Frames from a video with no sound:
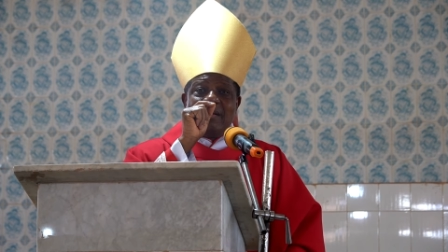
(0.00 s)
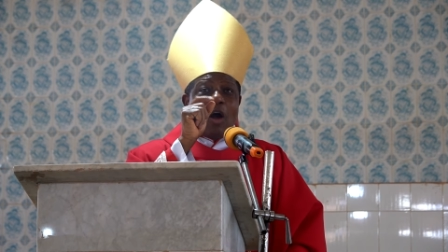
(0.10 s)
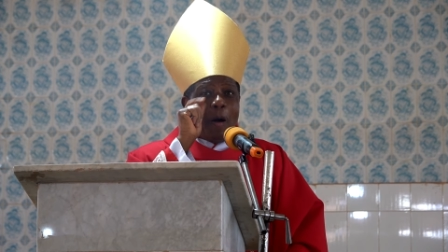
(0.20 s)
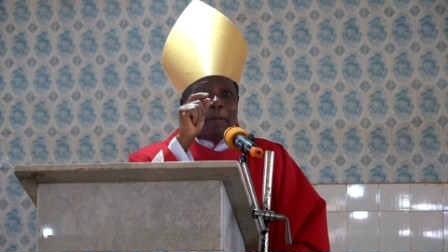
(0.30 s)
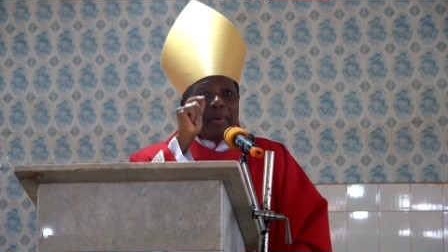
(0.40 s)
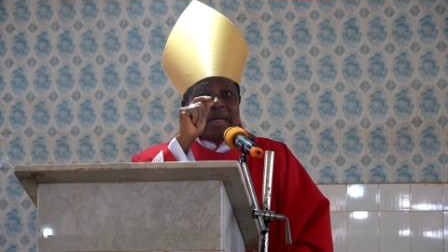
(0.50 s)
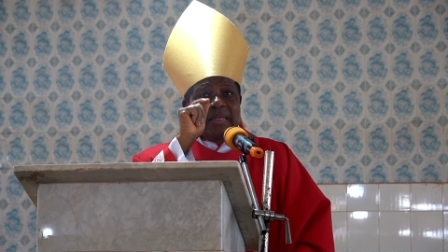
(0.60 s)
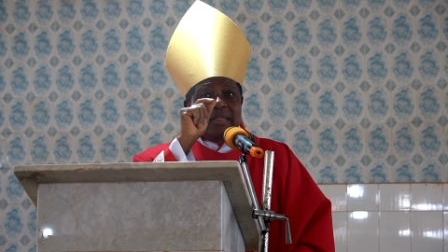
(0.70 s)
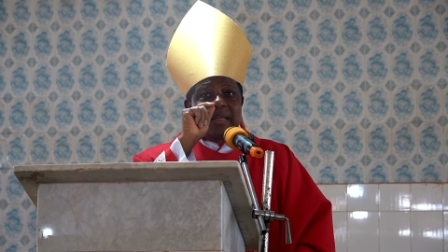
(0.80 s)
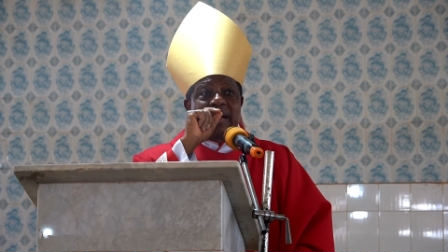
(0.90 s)

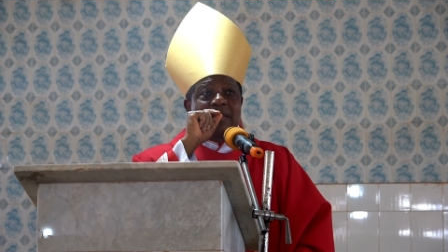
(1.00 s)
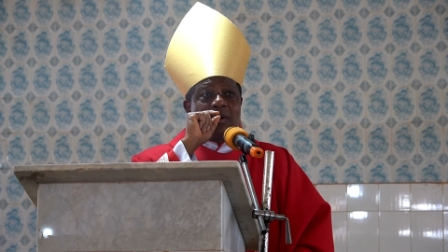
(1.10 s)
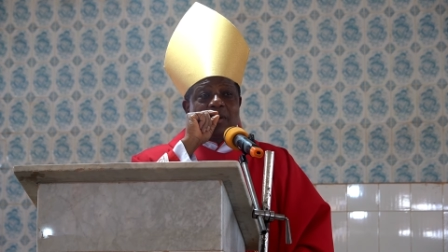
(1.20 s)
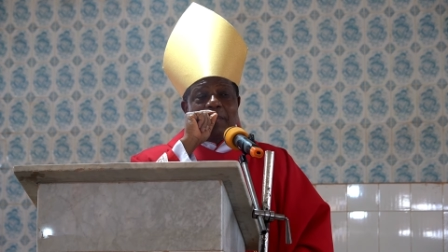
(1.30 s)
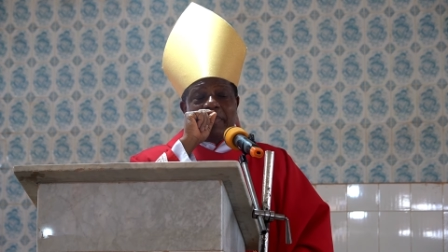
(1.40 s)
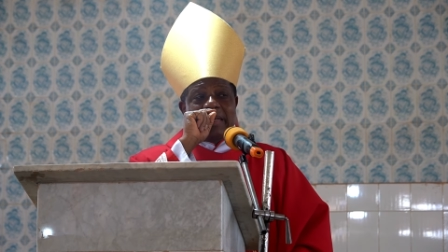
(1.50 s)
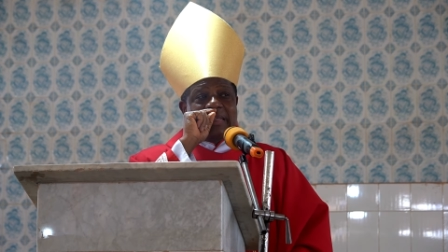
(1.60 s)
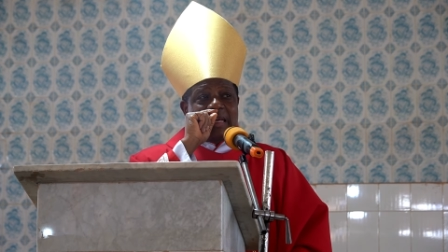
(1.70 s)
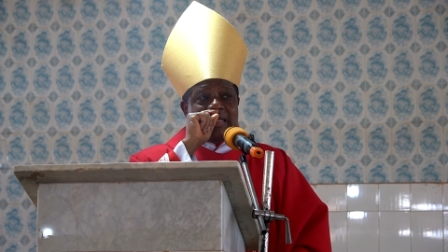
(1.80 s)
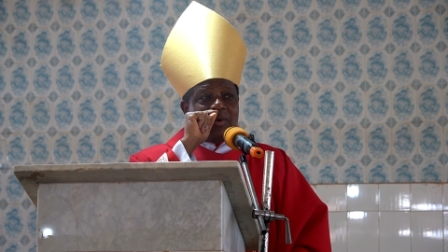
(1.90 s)
complained, the rector
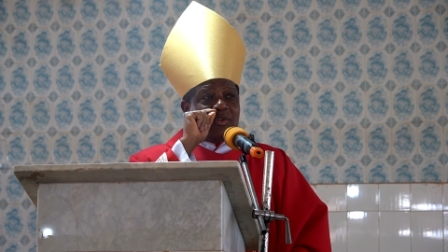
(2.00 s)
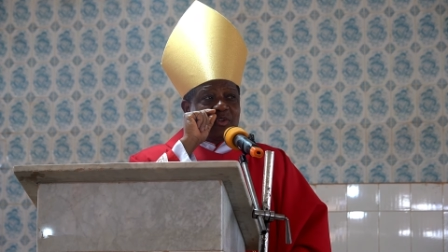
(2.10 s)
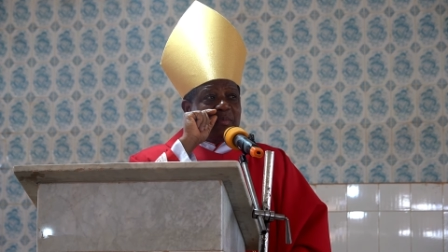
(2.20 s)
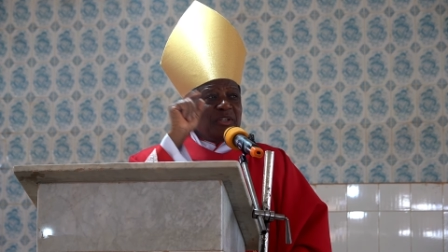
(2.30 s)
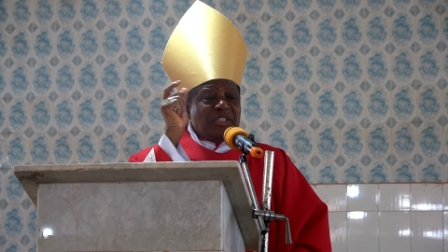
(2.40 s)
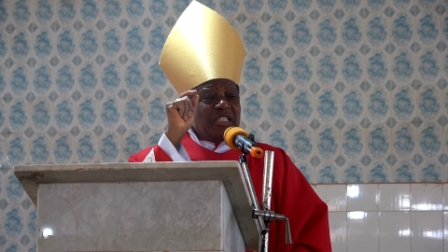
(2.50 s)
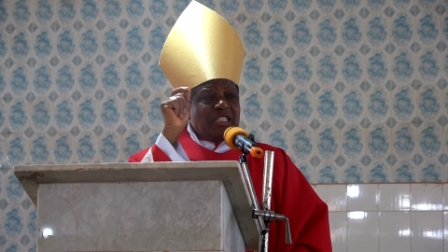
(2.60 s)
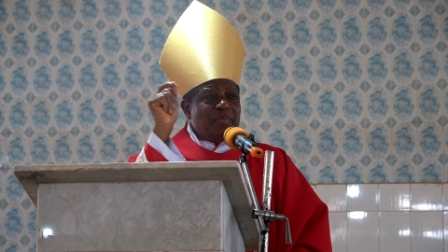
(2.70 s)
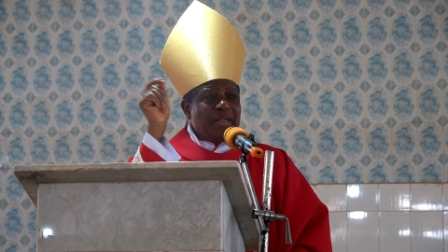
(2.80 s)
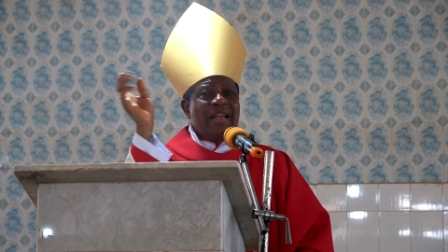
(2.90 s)
complained that there was so much
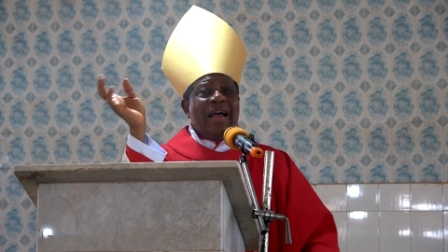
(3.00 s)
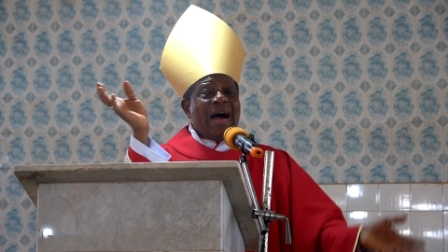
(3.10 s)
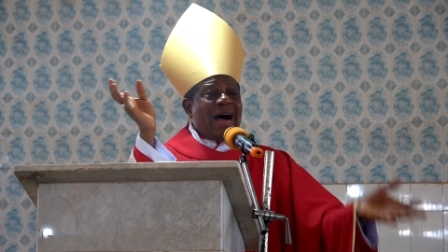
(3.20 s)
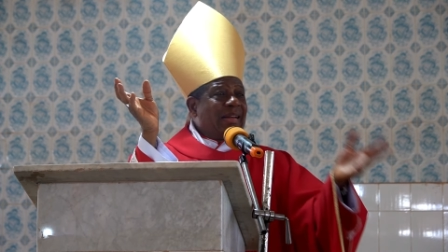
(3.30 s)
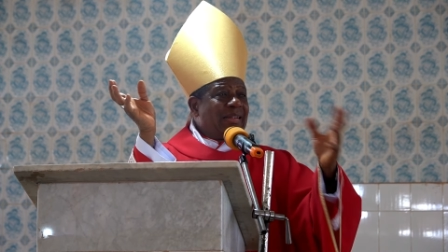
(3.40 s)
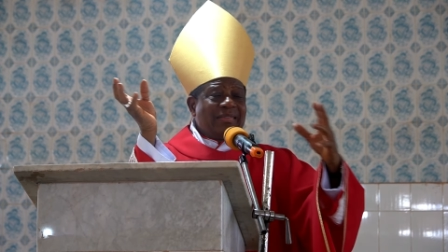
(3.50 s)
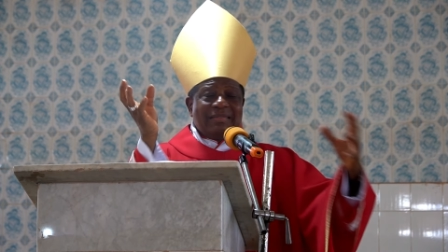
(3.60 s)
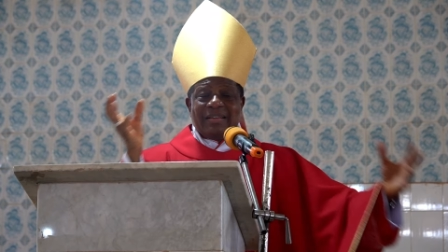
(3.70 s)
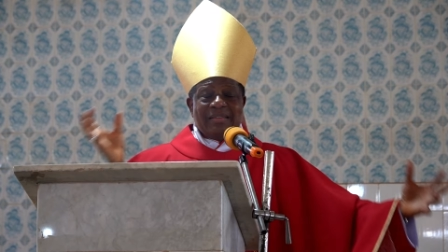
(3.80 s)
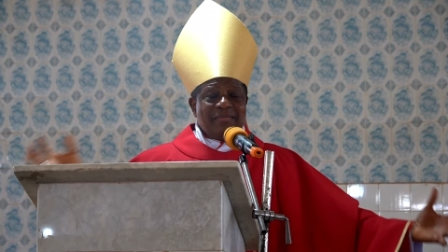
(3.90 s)
indiscipline
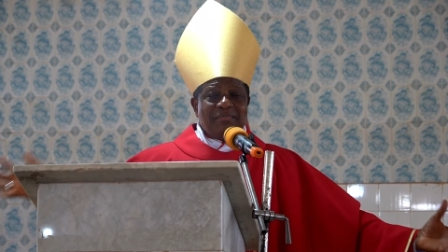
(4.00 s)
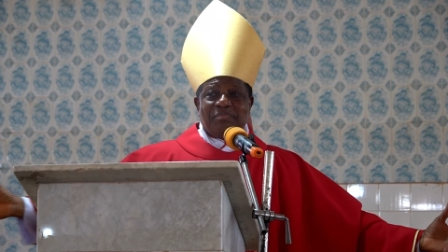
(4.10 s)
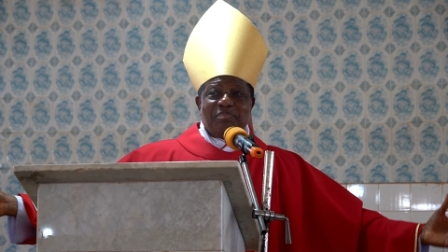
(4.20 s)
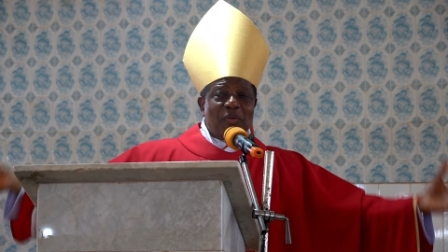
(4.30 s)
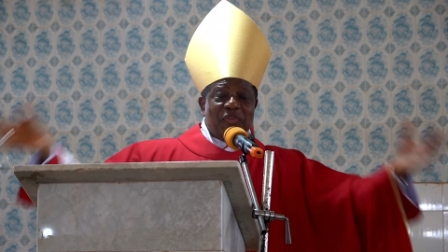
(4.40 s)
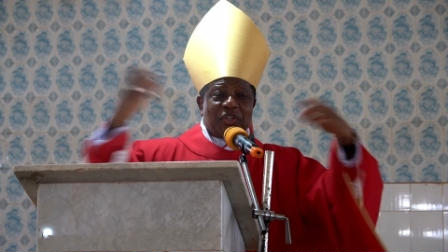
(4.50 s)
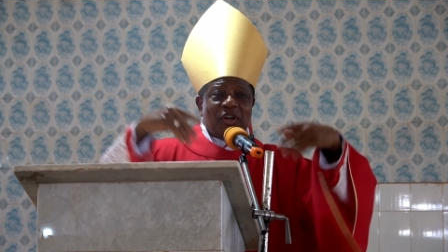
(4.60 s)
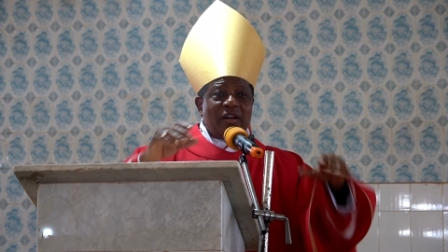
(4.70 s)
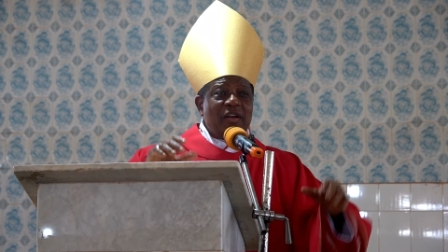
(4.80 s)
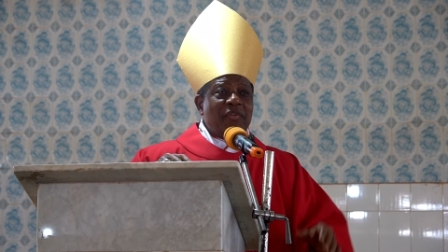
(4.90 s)
and
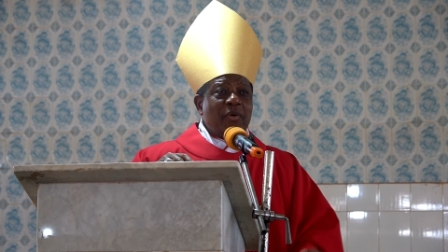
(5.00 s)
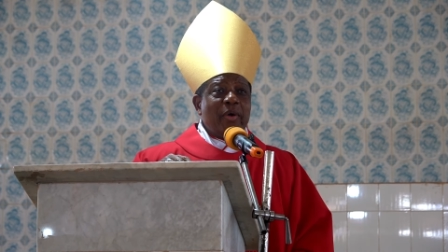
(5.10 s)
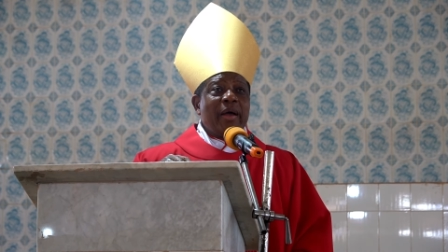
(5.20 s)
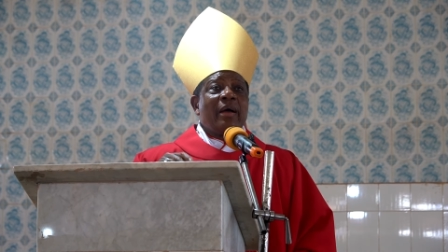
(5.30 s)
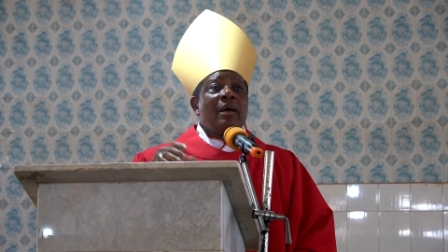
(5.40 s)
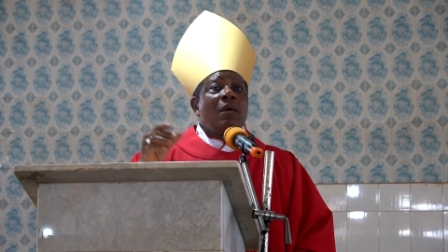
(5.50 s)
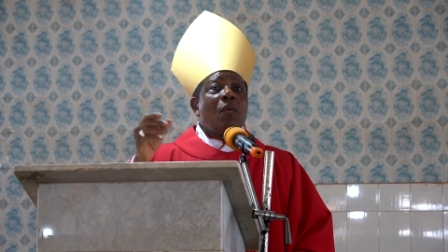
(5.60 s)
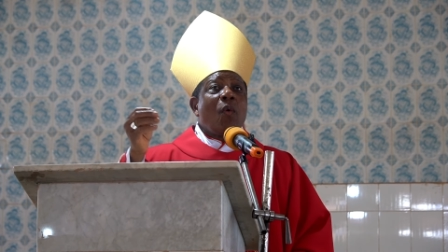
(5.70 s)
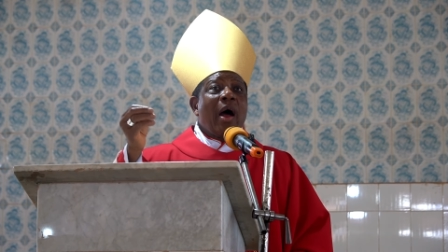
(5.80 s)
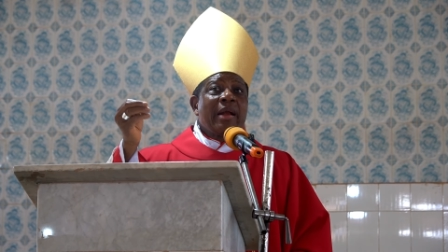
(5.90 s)
provision everywhere,
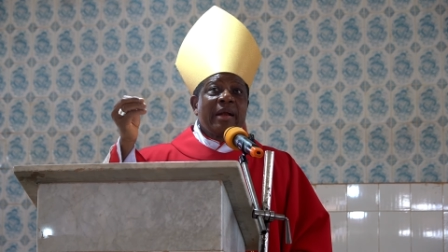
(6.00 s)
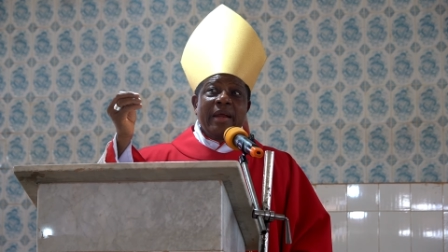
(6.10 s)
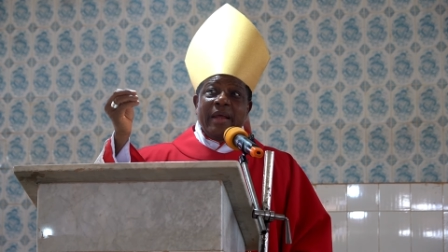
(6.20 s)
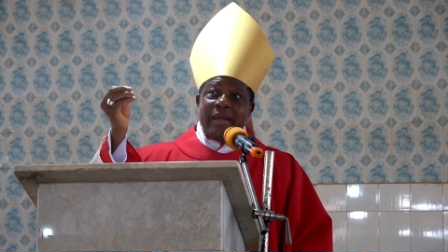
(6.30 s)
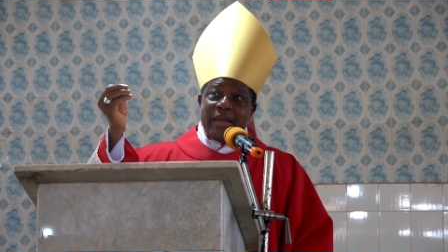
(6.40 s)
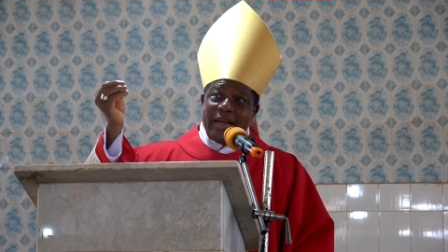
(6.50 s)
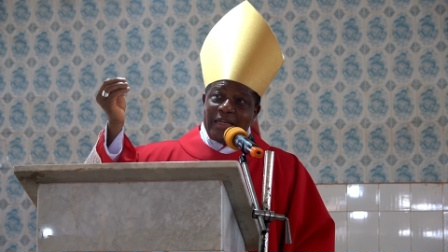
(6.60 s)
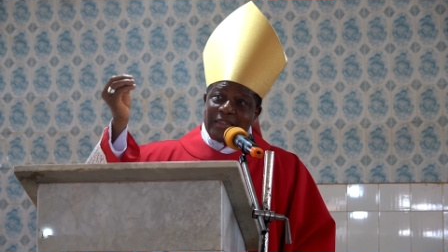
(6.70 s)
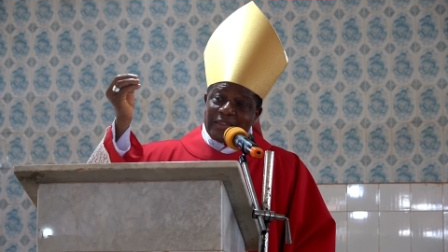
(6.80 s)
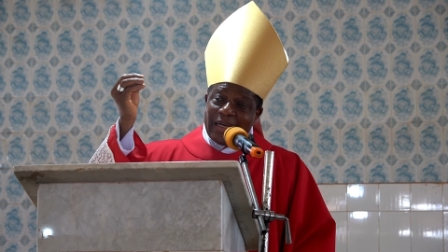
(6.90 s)
one day he
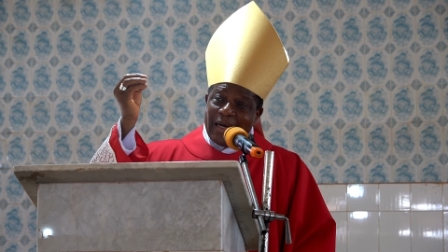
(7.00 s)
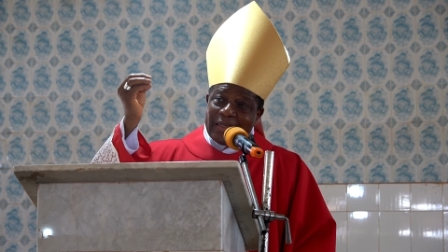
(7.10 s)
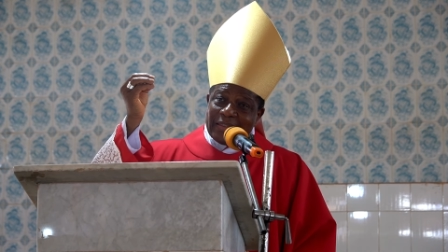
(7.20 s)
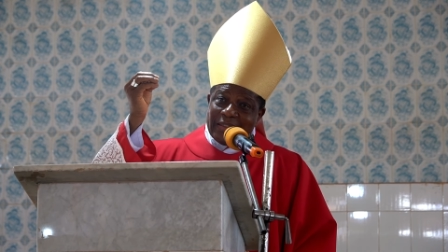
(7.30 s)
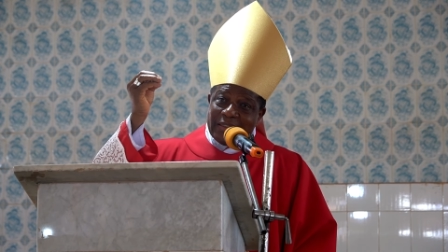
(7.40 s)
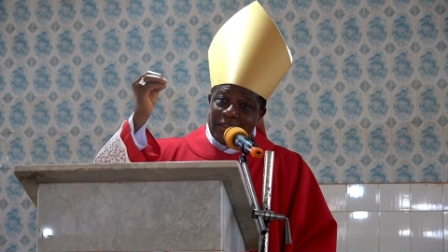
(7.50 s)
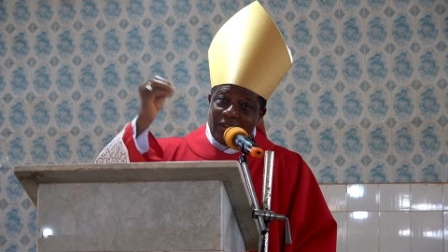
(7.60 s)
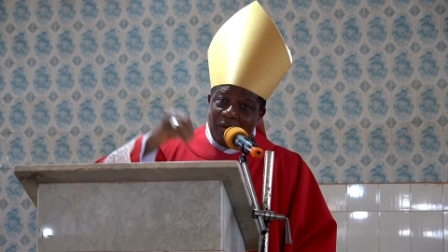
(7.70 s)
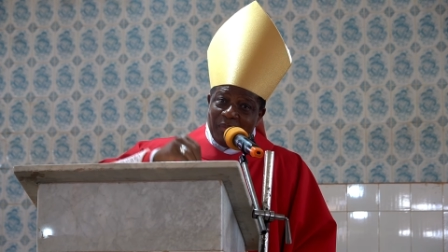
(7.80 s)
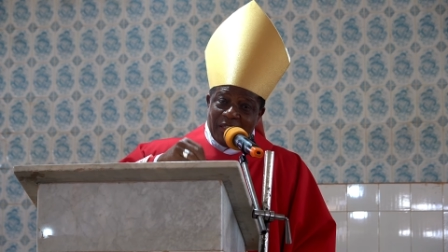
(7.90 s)
entered the
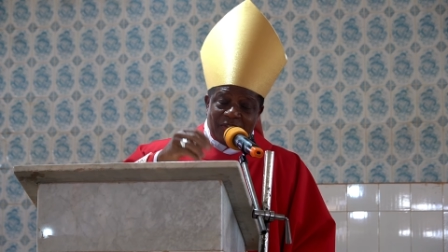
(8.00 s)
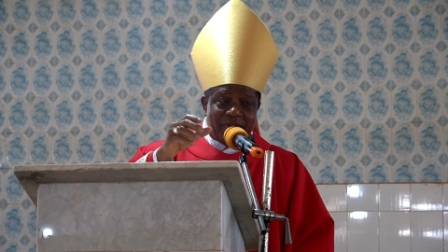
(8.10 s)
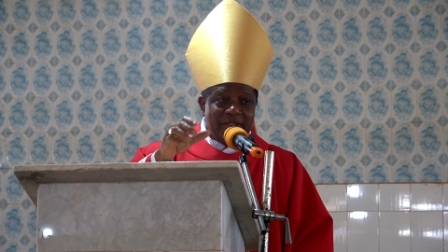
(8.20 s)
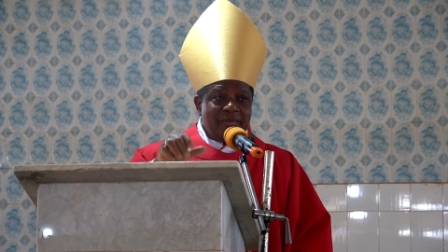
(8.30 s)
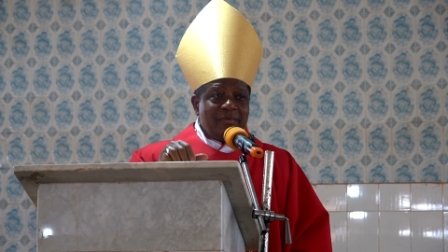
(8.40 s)
dormitory